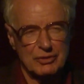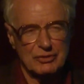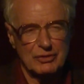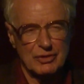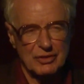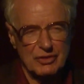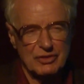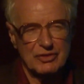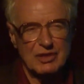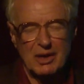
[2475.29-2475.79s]

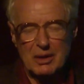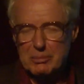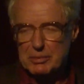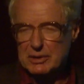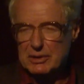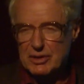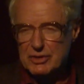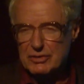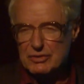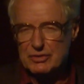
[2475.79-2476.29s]
did a
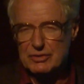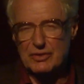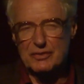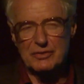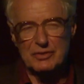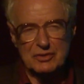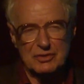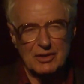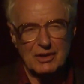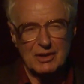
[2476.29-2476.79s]
tabulation at
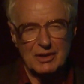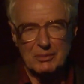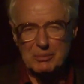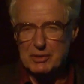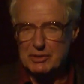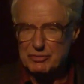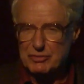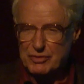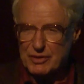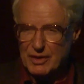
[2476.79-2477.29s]
the time
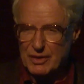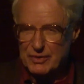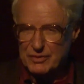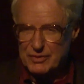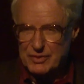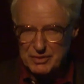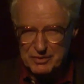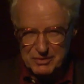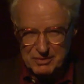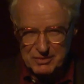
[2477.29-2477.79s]
and found
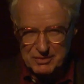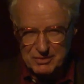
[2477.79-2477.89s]
that